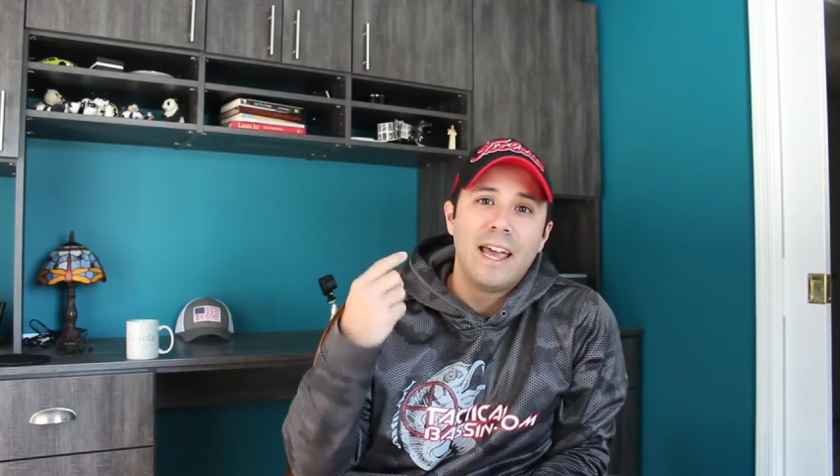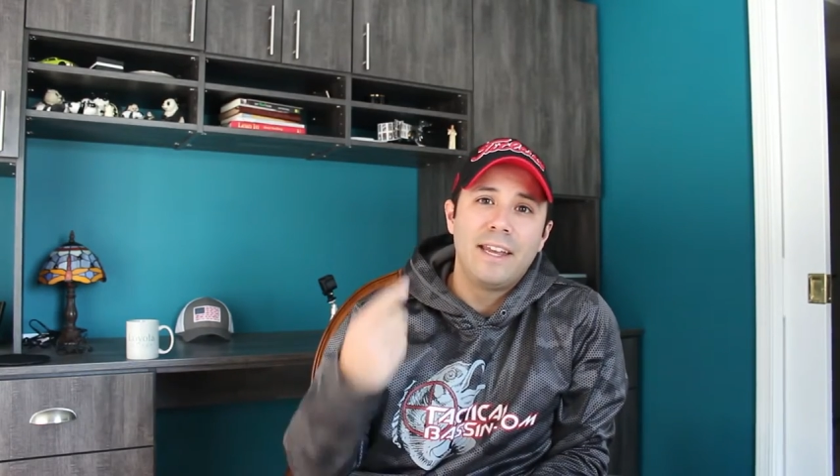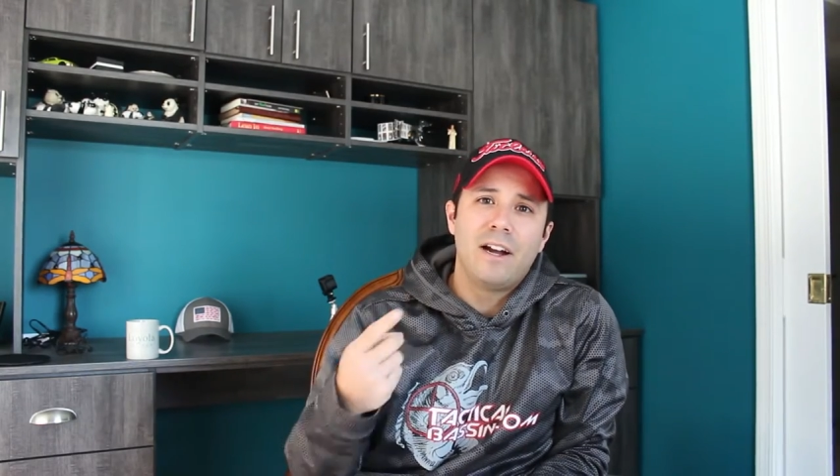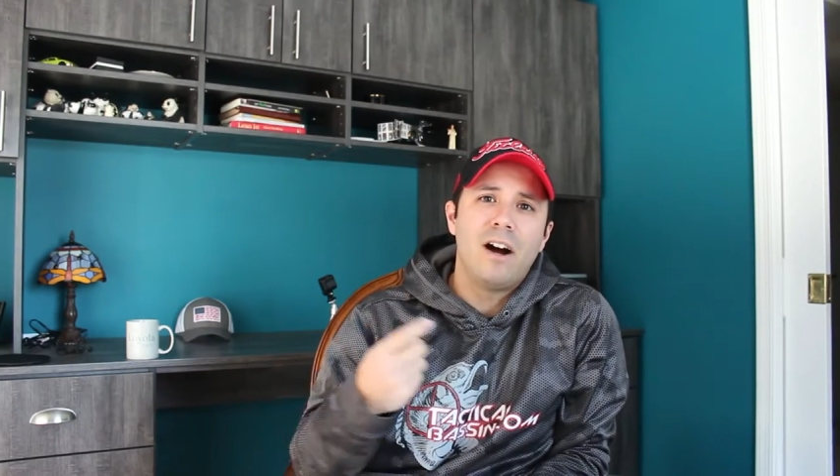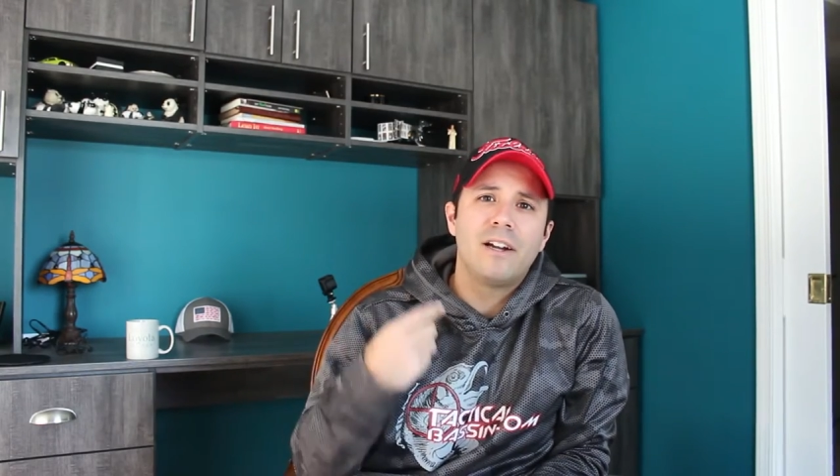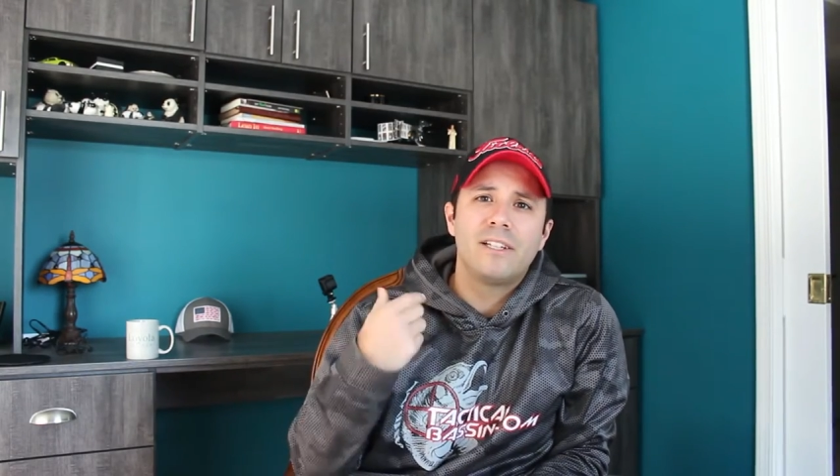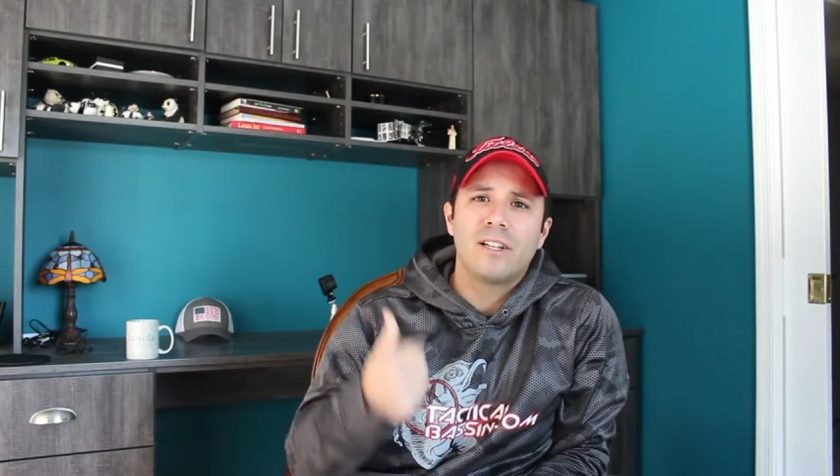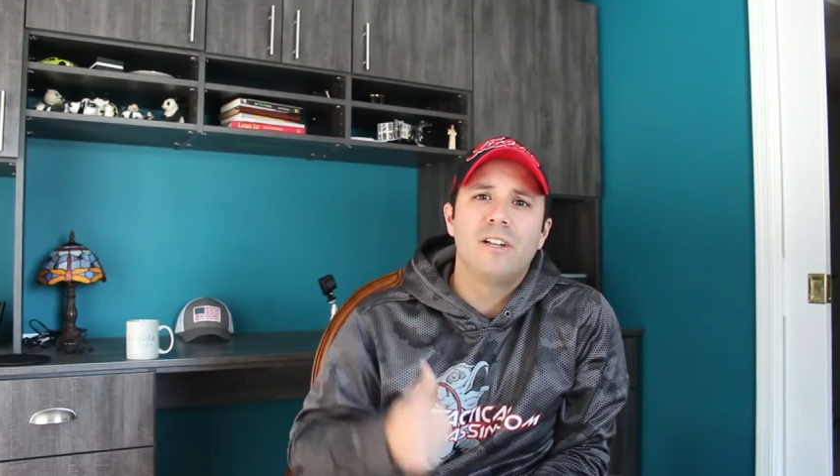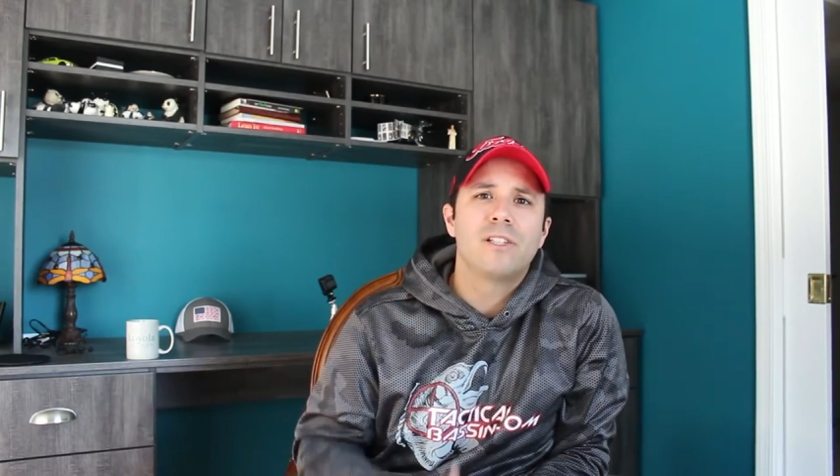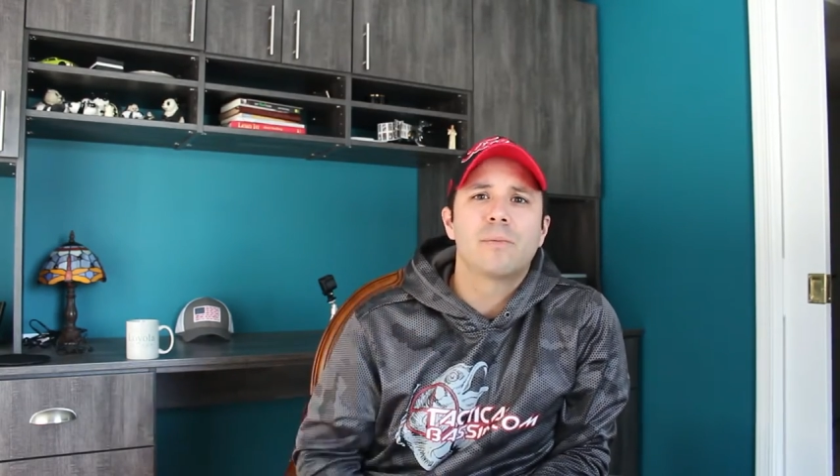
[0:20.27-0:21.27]
and
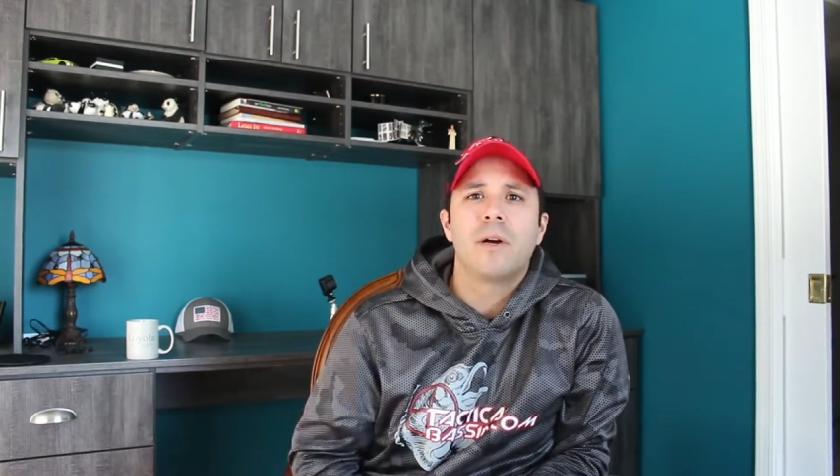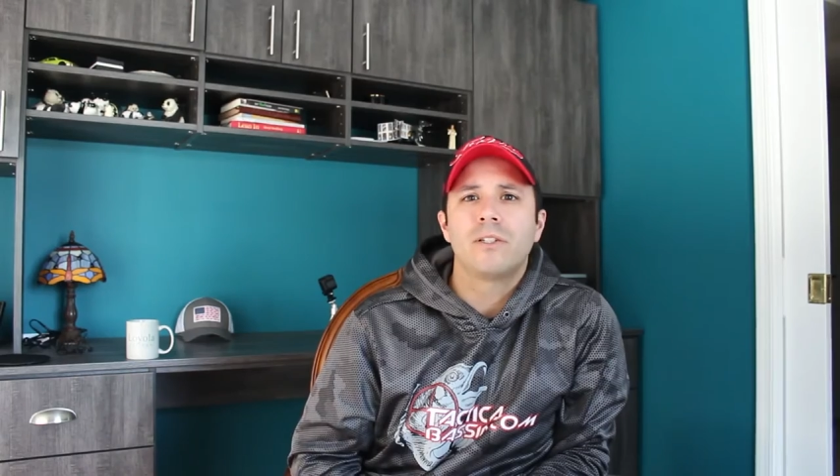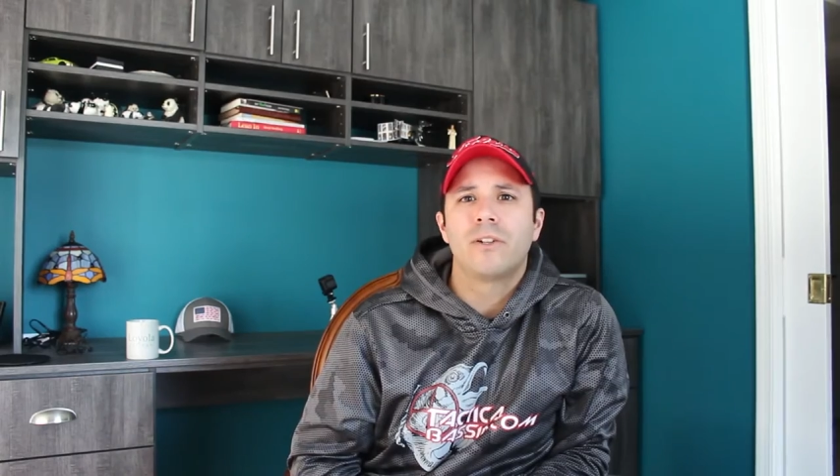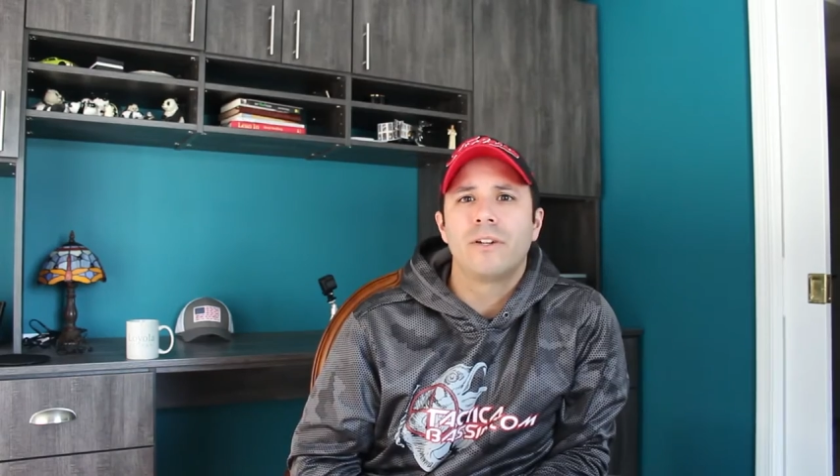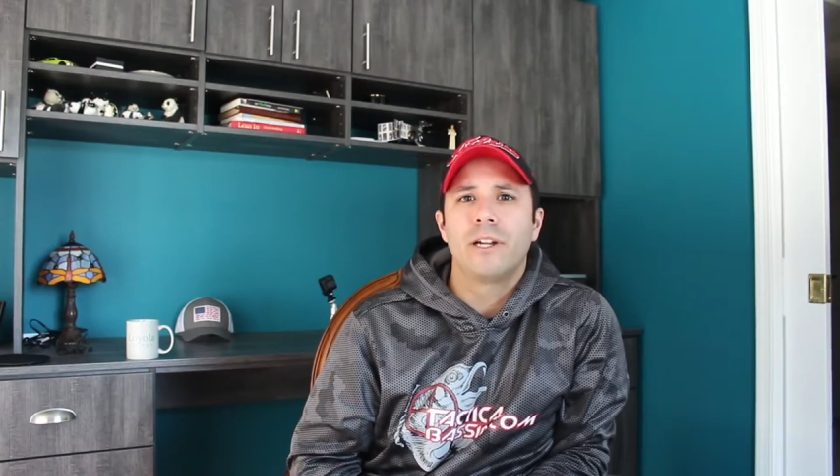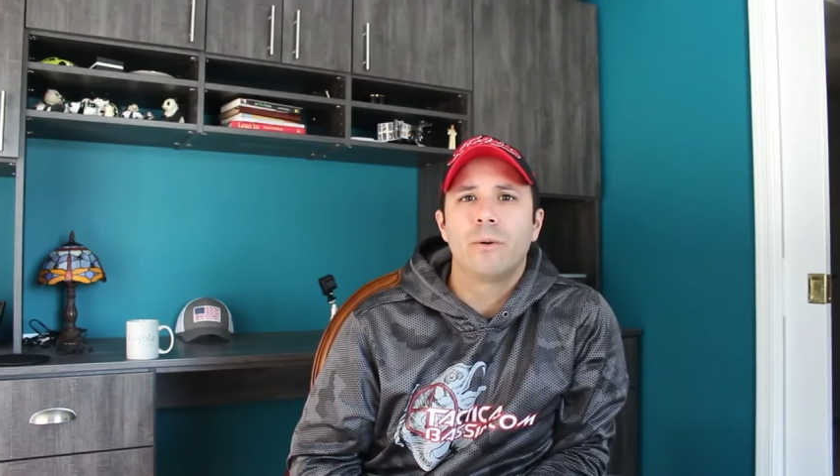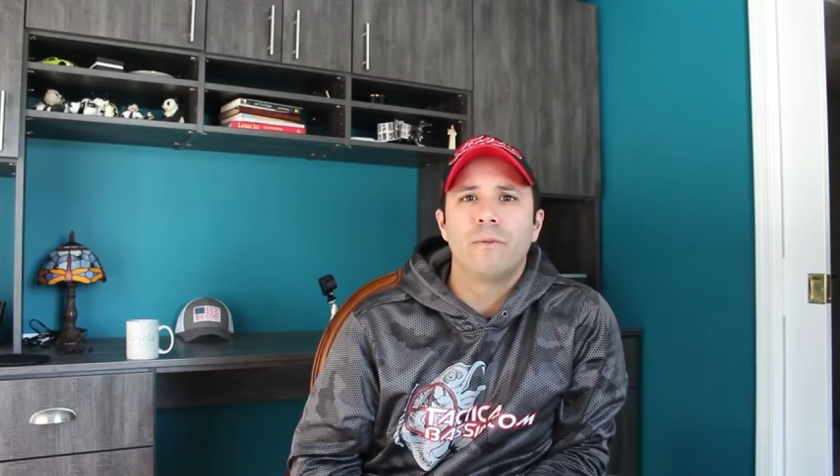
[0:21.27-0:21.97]
honest unsponsored gear